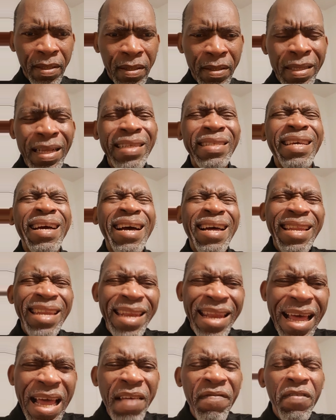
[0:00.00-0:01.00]
that her
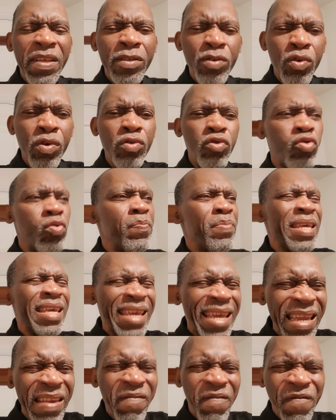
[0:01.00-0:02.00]
life is going to
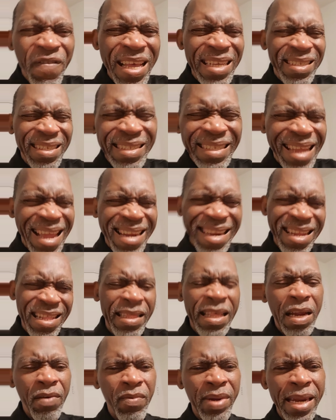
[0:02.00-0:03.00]
be invested in
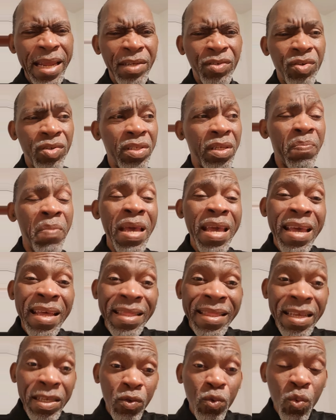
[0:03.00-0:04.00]
that relationship.
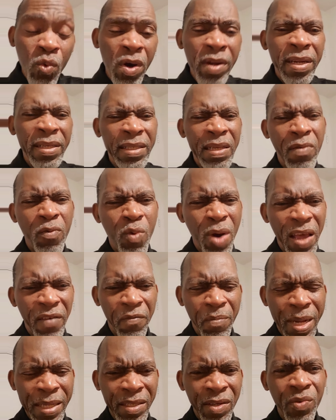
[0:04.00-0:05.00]
This one is a wife
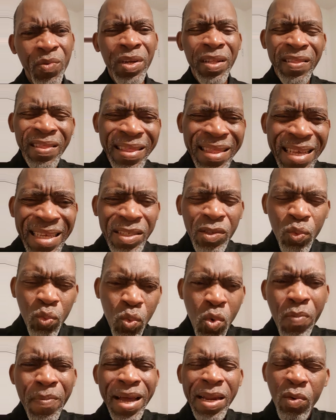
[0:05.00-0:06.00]
material. This
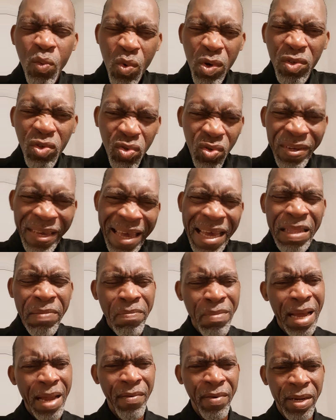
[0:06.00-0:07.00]
woman wants to get
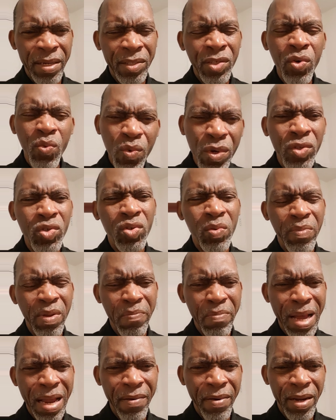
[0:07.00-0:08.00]
married. She wants to be
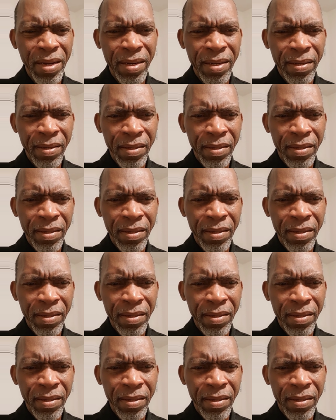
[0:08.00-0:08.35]
married.